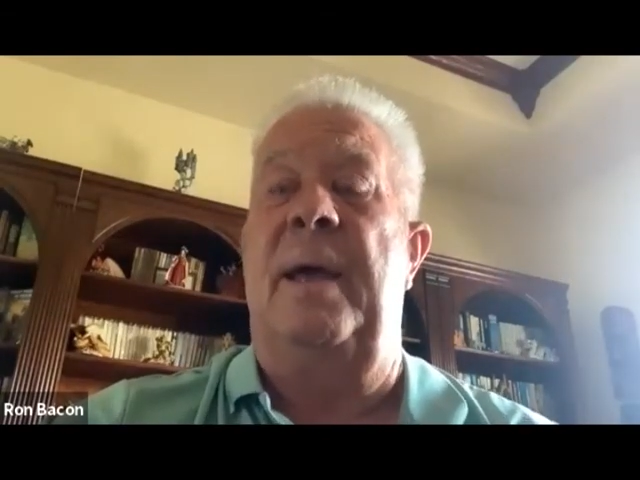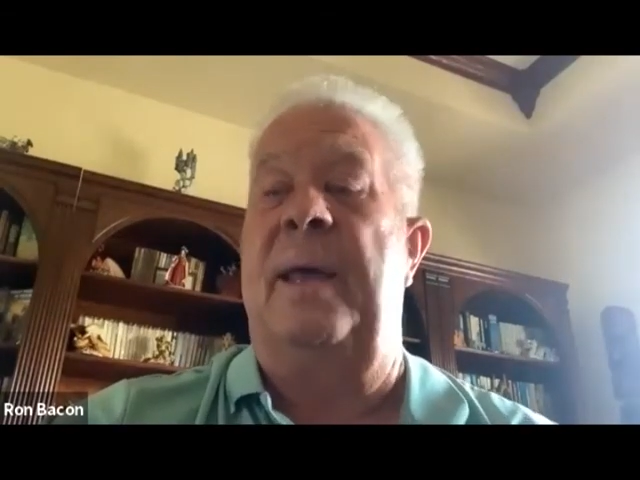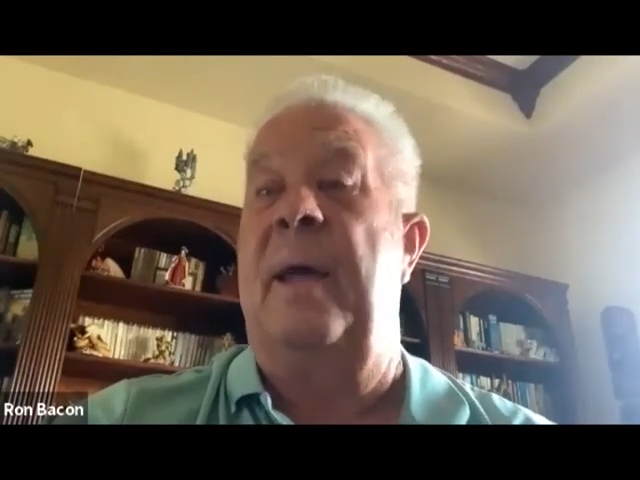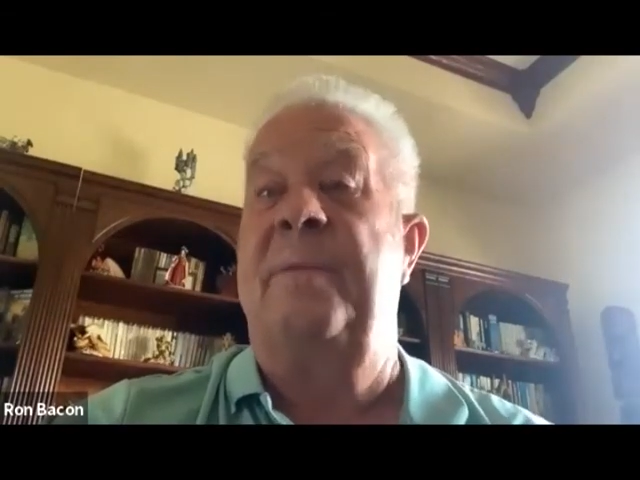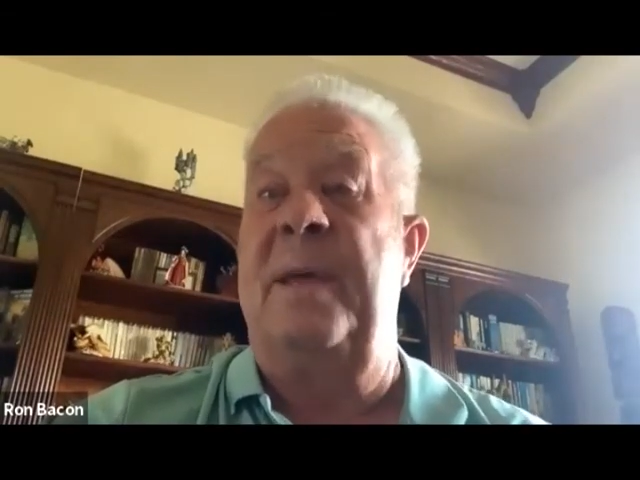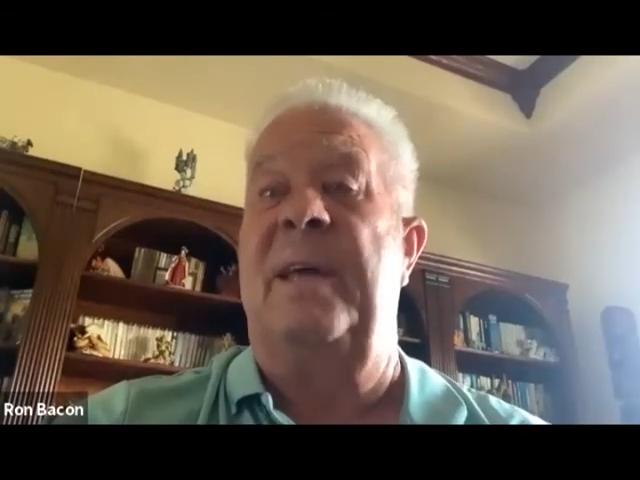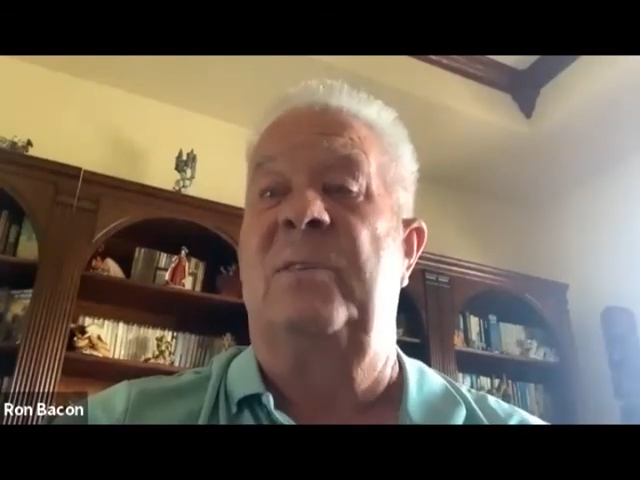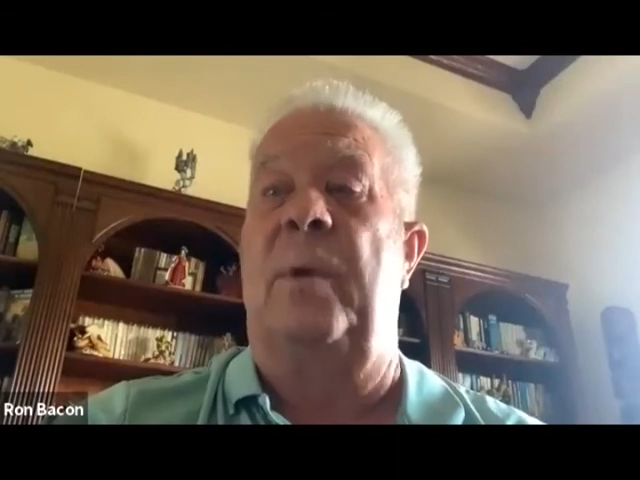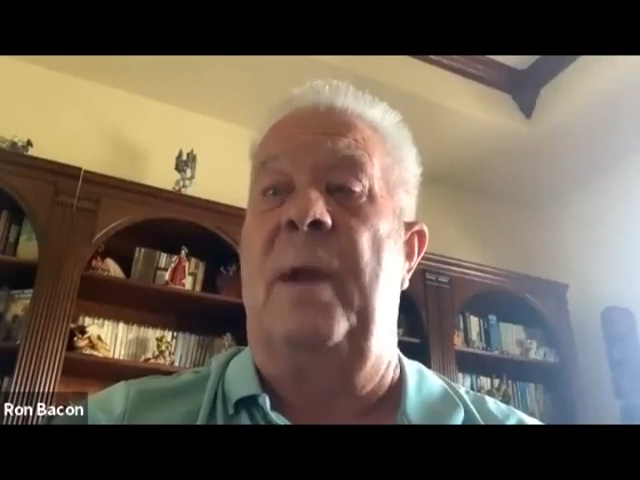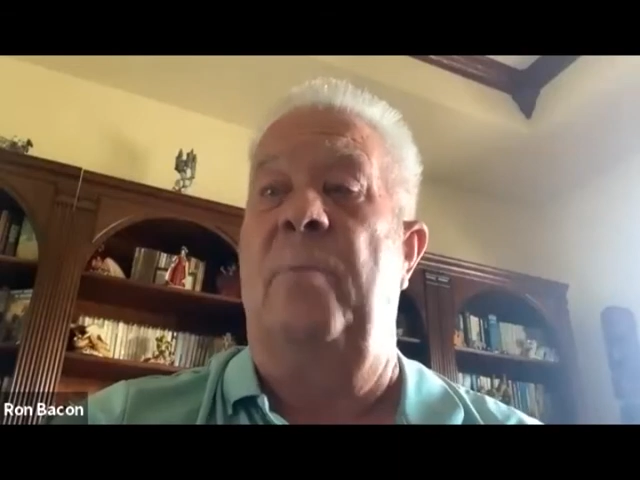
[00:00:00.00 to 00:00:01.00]
And I think
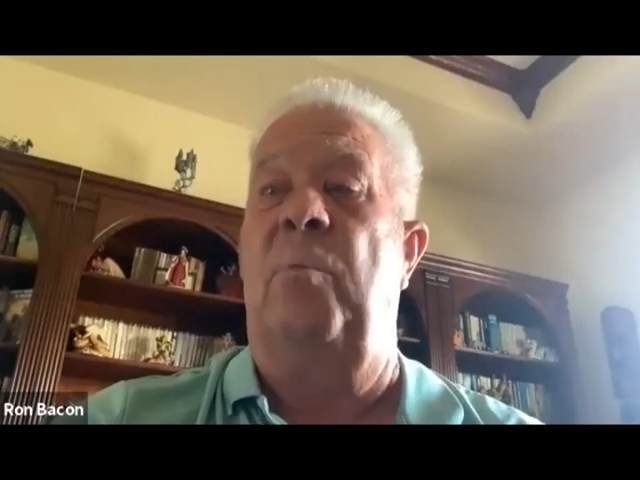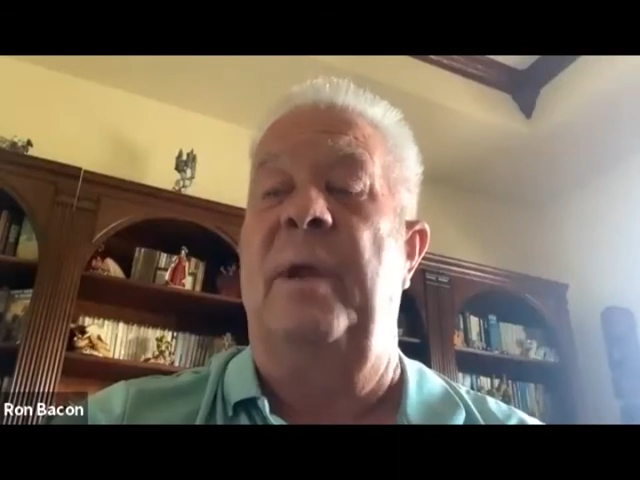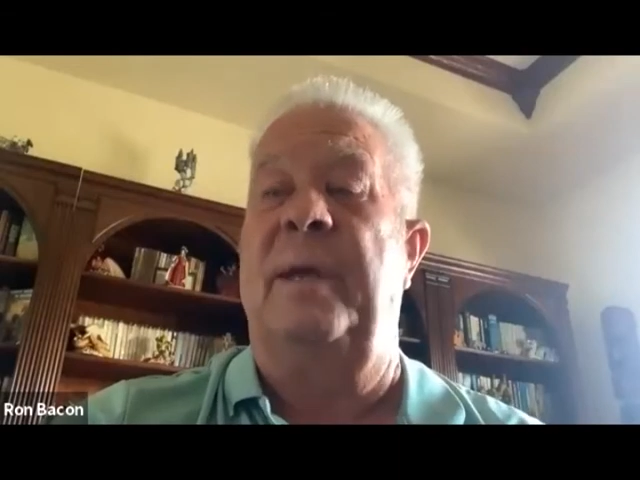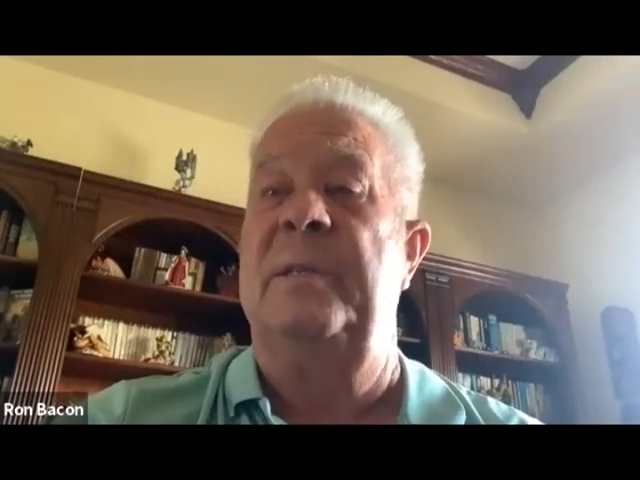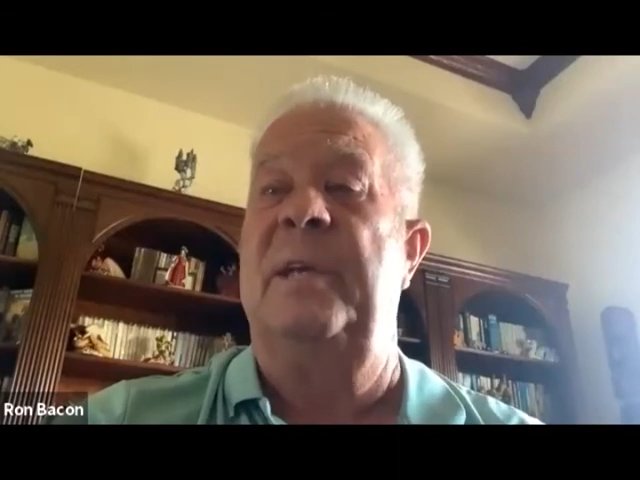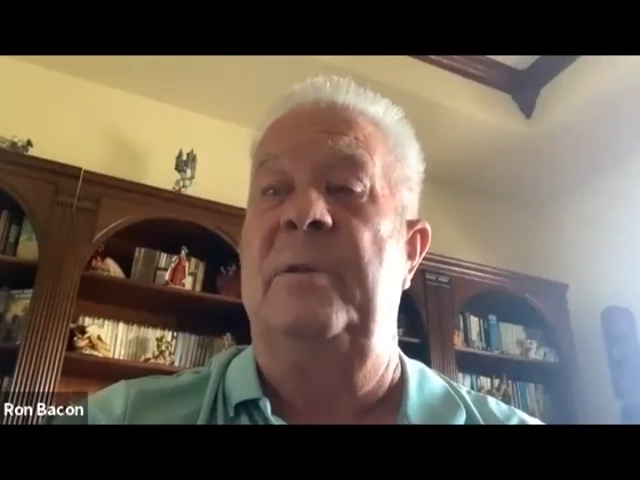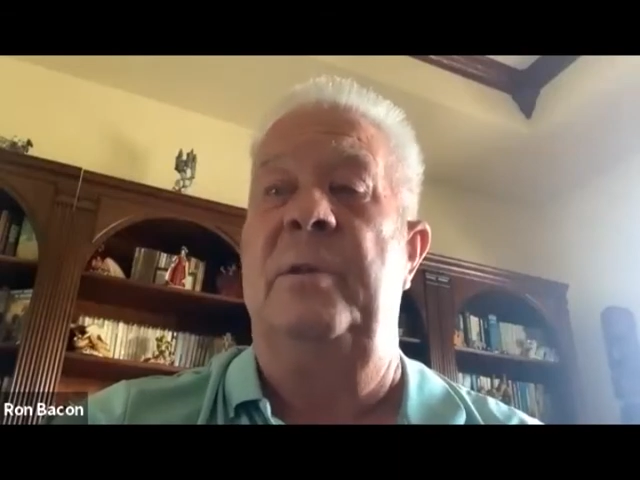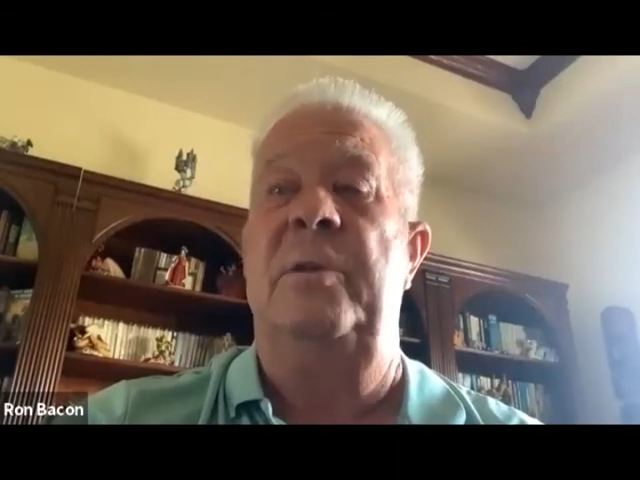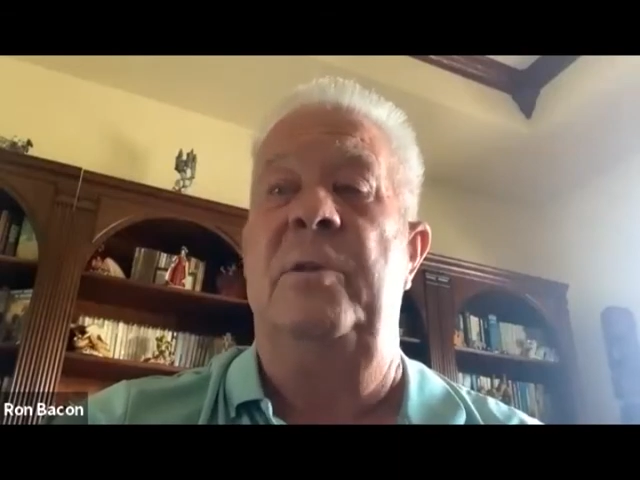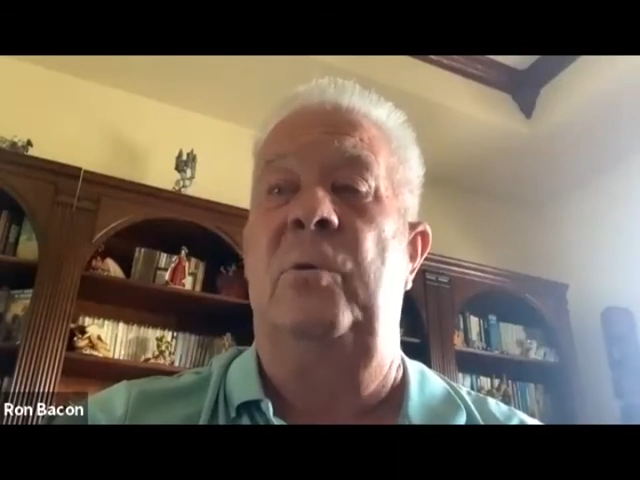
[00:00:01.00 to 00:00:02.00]
that's what I want to continue
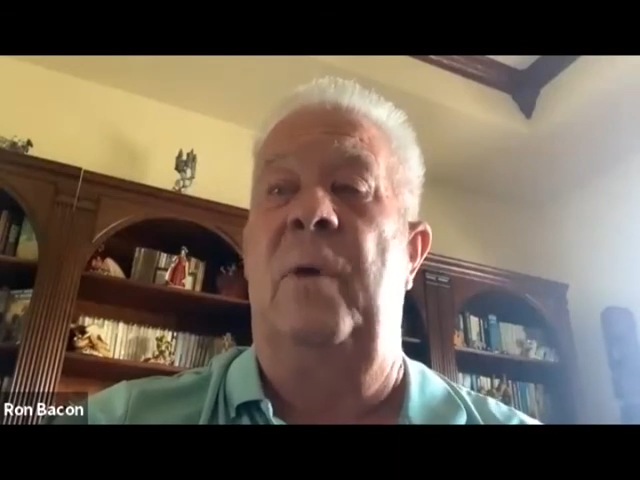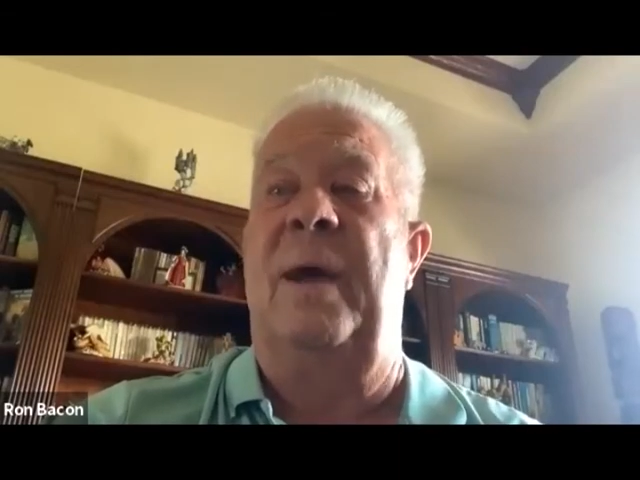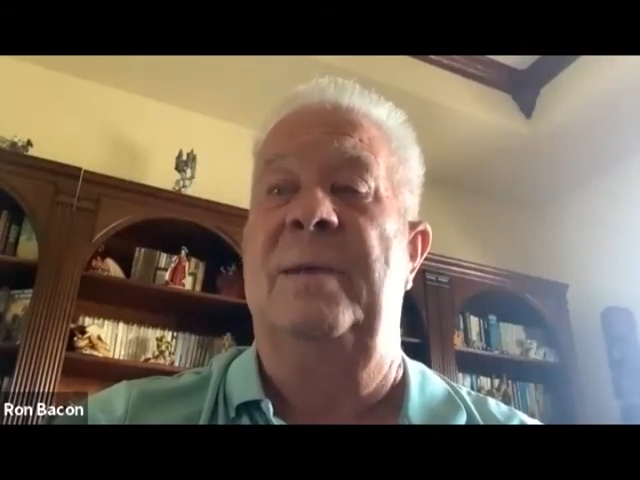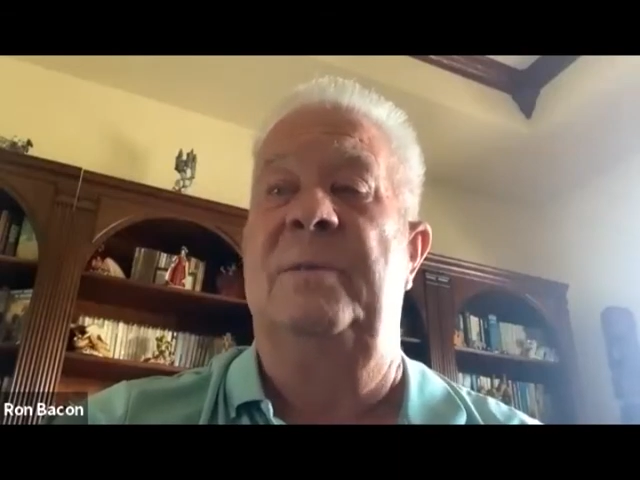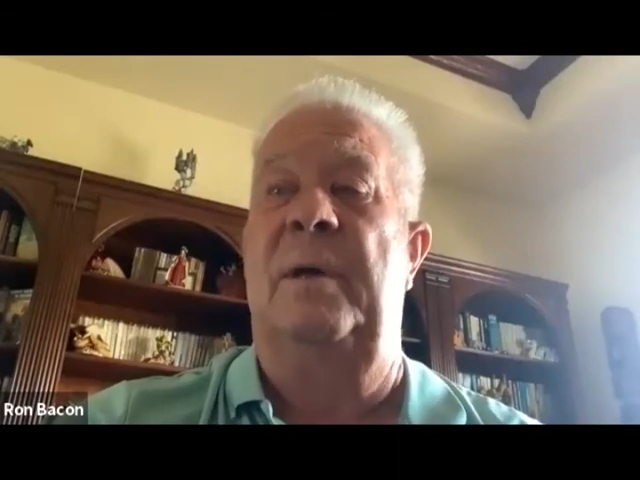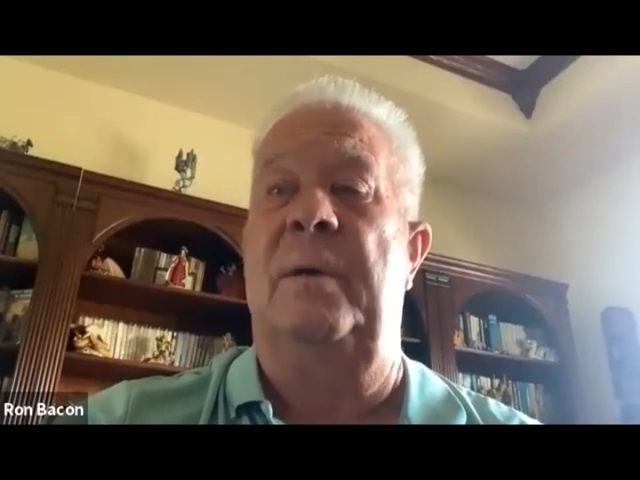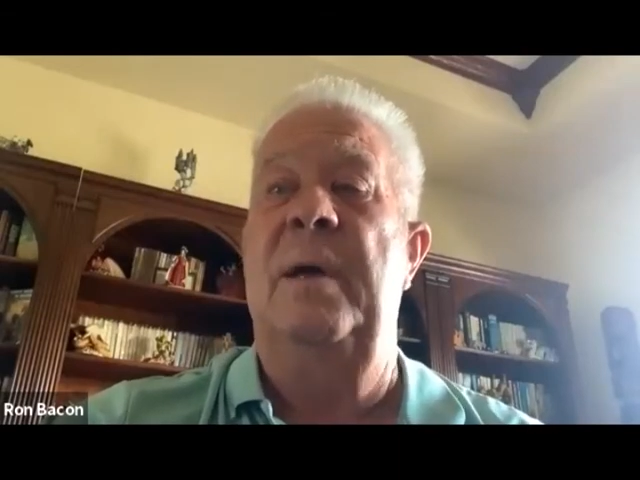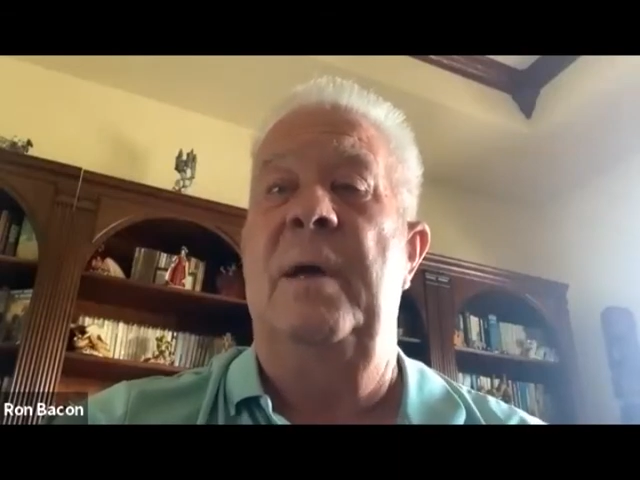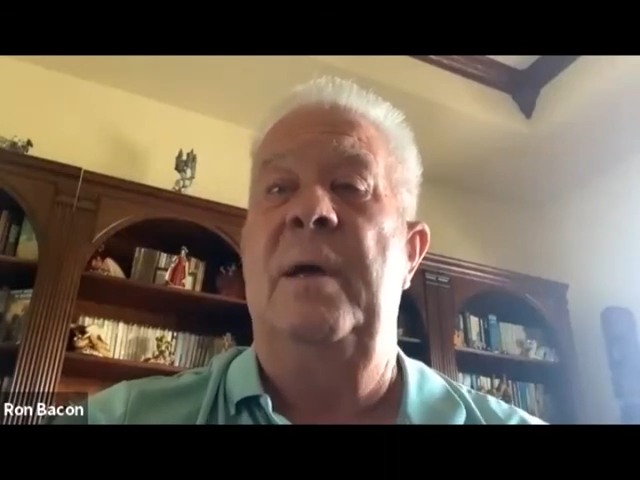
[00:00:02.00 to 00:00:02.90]
to do as a